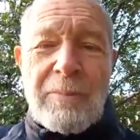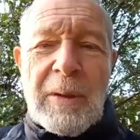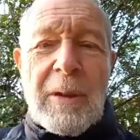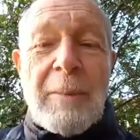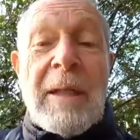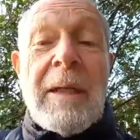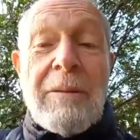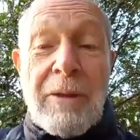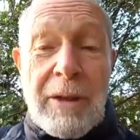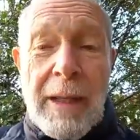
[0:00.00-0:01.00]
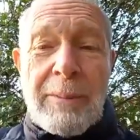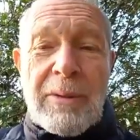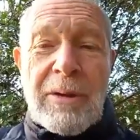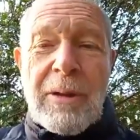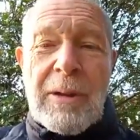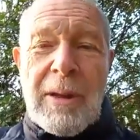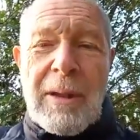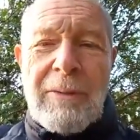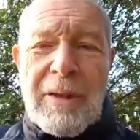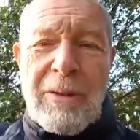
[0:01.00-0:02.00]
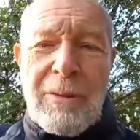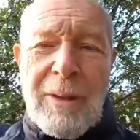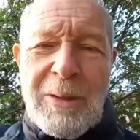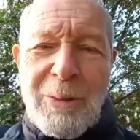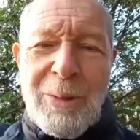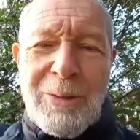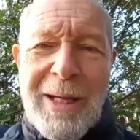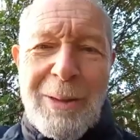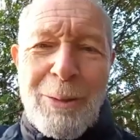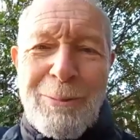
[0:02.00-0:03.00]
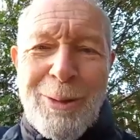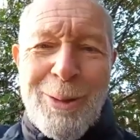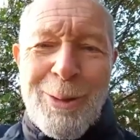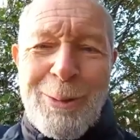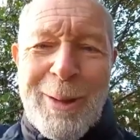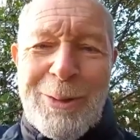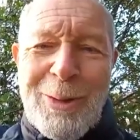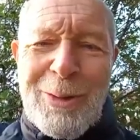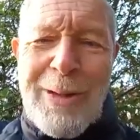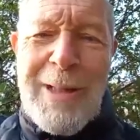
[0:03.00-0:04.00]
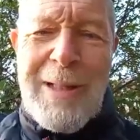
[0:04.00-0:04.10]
But there are many different types of extraterrestrials. Thank you for your good questions.